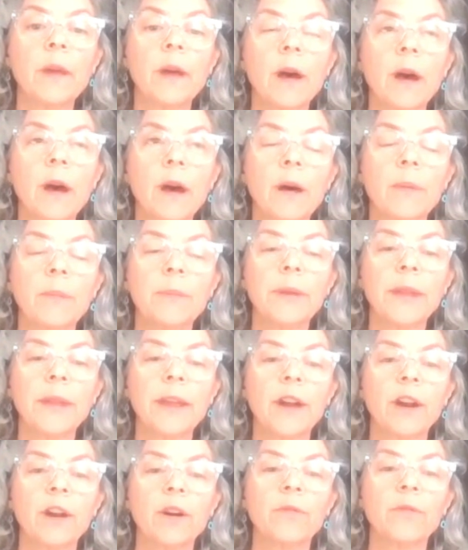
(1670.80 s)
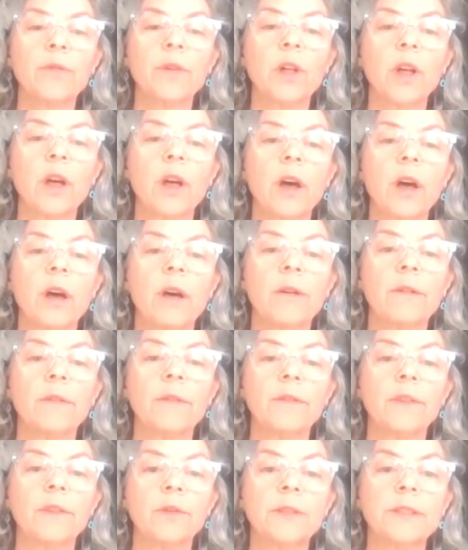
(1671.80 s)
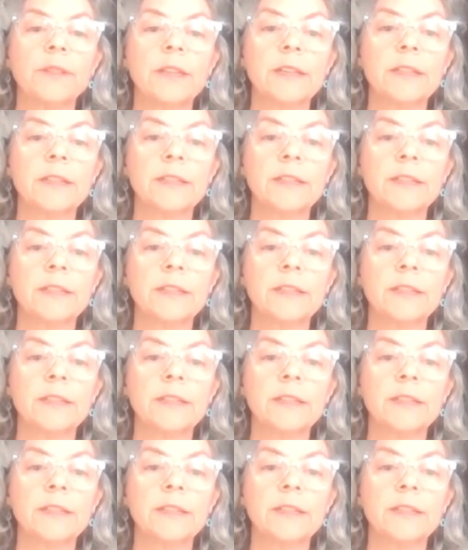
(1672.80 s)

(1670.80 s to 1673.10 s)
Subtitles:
being careful of using